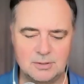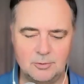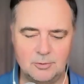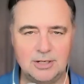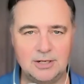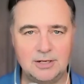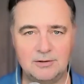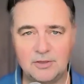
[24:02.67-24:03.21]

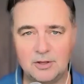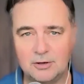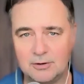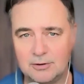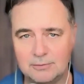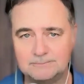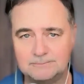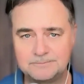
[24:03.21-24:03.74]
someone. And if
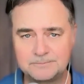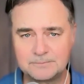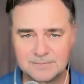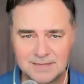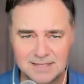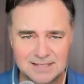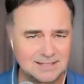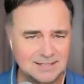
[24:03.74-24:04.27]
they're
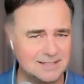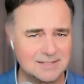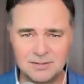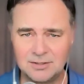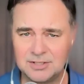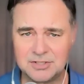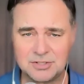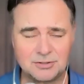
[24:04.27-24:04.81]
is a
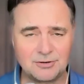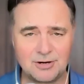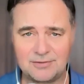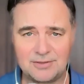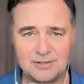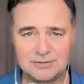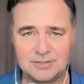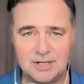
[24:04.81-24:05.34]
listener
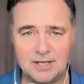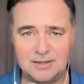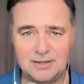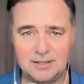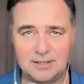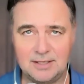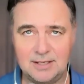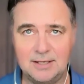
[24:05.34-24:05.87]
out there today
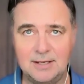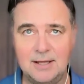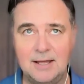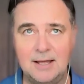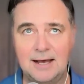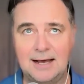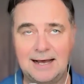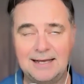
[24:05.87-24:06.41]
thinking,
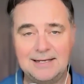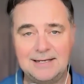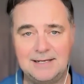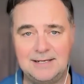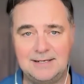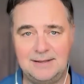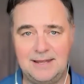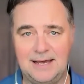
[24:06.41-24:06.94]
I
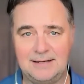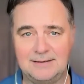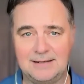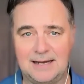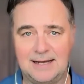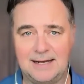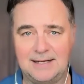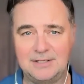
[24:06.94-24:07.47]
needed that.
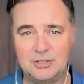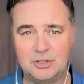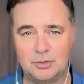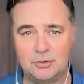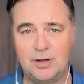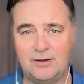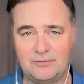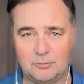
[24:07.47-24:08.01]
I
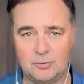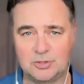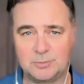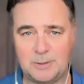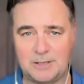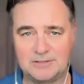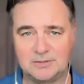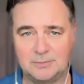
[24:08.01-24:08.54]
do have a
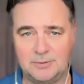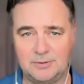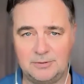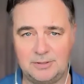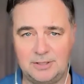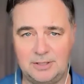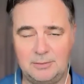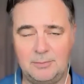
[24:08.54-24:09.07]

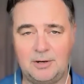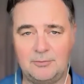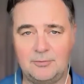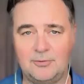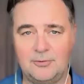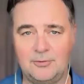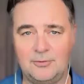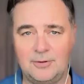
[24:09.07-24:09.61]
responsibility in my
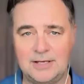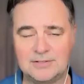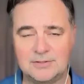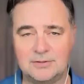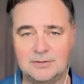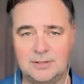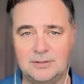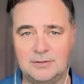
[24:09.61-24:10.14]
role as
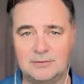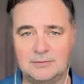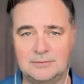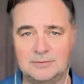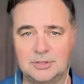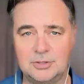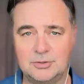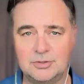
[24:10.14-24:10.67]
a leader
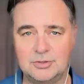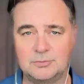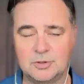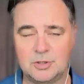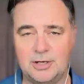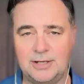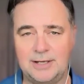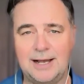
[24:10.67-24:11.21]
to do some
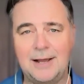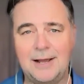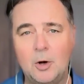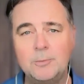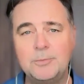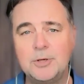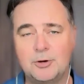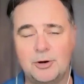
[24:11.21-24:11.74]
training. I
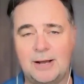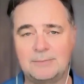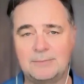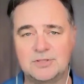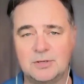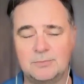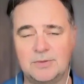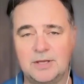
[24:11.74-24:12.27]
hope you
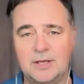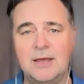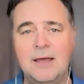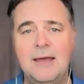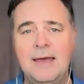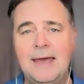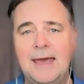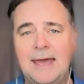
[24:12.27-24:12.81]
grabbed something.
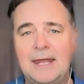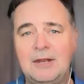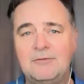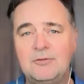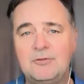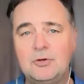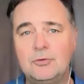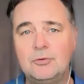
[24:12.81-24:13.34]
And
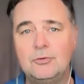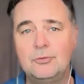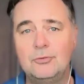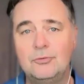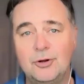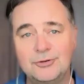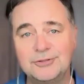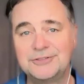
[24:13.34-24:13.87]
if
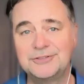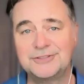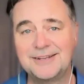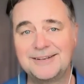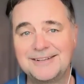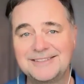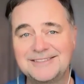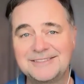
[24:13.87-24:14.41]
you notice
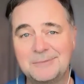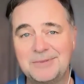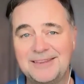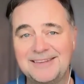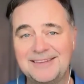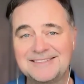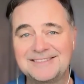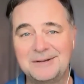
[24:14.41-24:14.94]
that it's
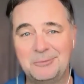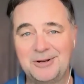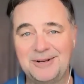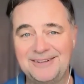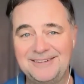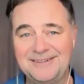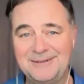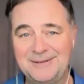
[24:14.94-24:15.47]
something that
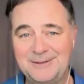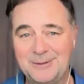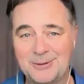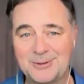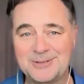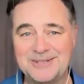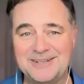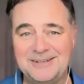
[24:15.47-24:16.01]
someone in
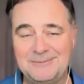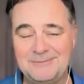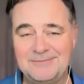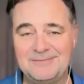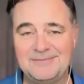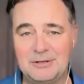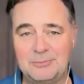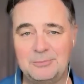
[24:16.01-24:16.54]
your
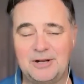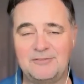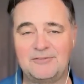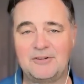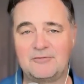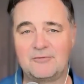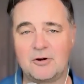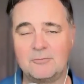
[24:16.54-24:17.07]
team could
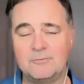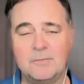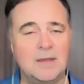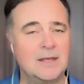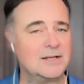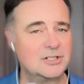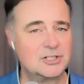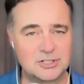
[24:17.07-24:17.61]
benefit from,
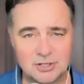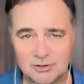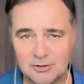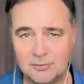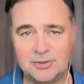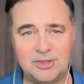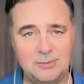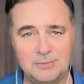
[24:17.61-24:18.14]
share
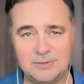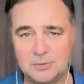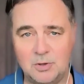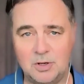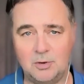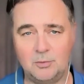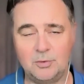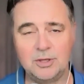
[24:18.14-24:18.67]
it with them as
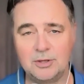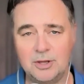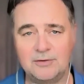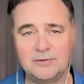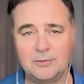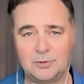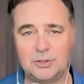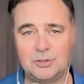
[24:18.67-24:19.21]
well. We
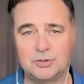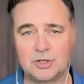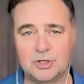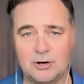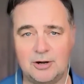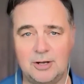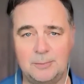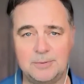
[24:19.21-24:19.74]
love it when you
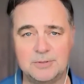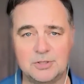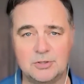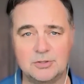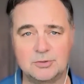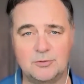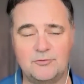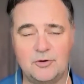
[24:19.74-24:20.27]
share our
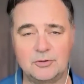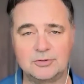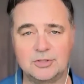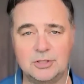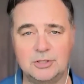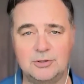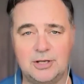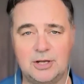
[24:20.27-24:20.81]
episodes with
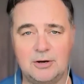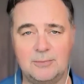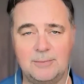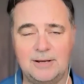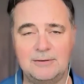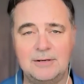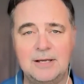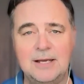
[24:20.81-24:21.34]
folks that you care
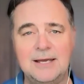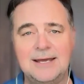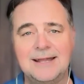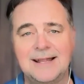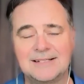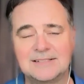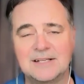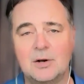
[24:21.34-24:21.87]
about.
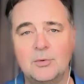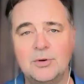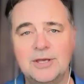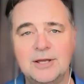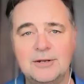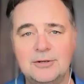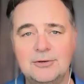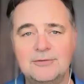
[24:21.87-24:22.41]
That's how we
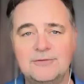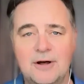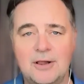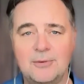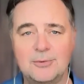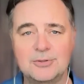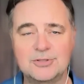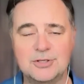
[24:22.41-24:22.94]
get new
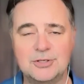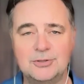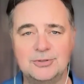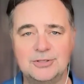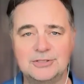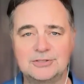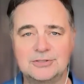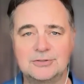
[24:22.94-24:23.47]
followers and
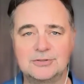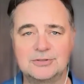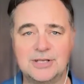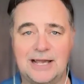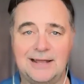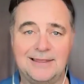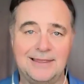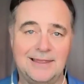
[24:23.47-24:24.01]
new
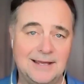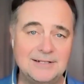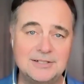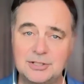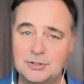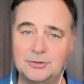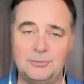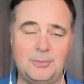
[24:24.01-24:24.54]
listeners, and they
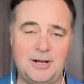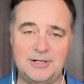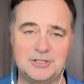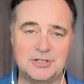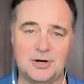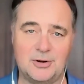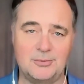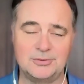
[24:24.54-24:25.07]
too might
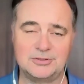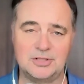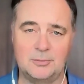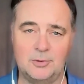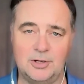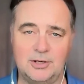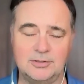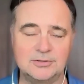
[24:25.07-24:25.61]
share it with
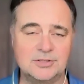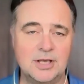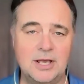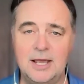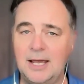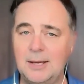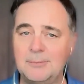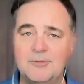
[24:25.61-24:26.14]
someone else.
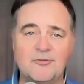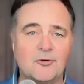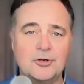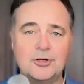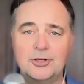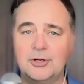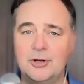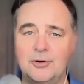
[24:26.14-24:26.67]
And
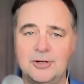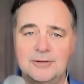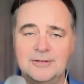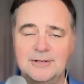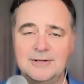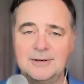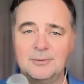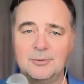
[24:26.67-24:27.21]
before you know it,
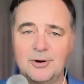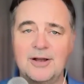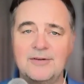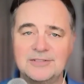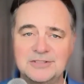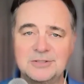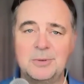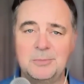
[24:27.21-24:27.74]
we're
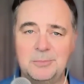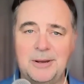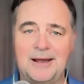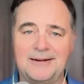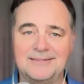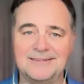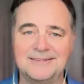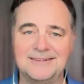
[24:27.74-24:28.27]
having some
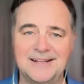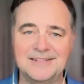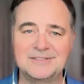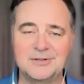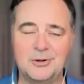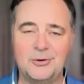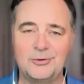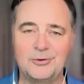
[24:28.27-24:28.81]
impact. And
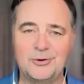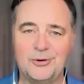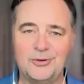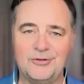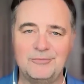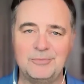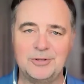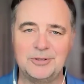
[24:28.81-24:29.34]
that's the whole
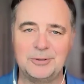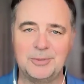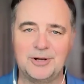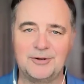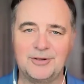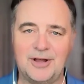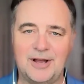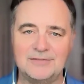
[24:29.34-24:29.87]
goal of building
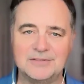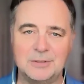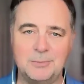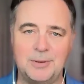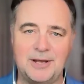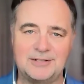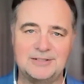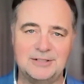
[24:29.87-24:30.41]
bigger lives,
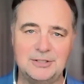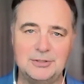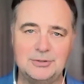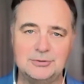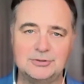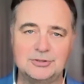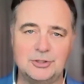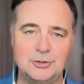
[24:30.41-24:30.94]
impacting
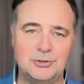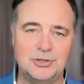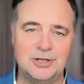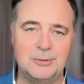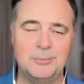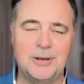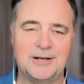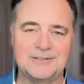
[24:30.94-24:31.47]
you so you
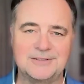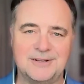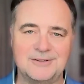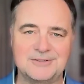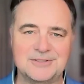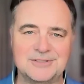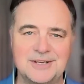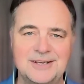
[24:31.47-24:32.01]
can impact
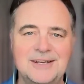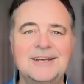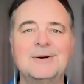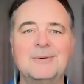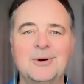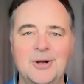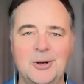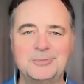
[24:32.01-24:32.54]
others.
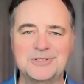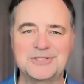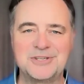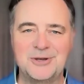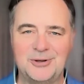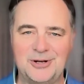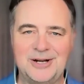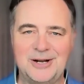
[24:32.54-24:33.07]
We hope to
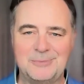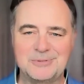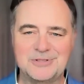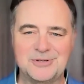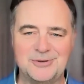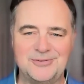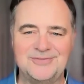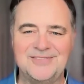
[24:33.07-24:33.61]
see you on an
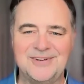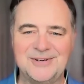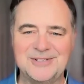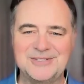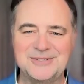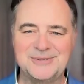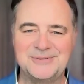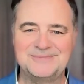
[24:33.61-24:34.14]
episode
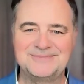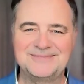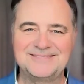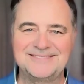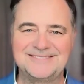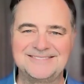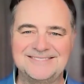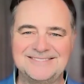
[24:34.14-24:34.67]
very
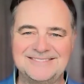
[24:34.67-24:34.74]
soon.